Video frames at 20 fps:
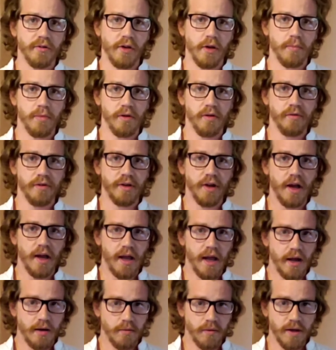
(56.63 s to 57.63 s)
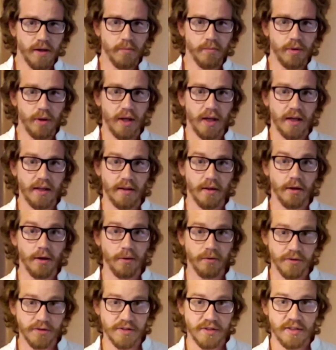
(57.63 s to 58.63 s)
example of a dyad, we can play the
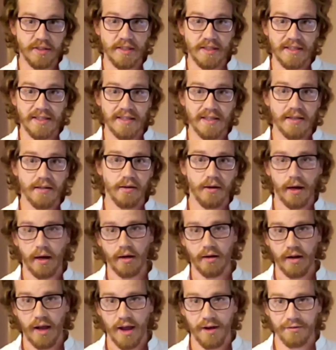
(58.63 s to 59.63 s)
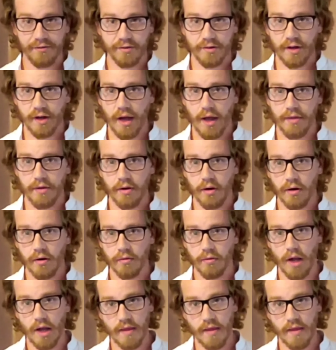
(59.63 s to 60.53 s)
notes D and F together,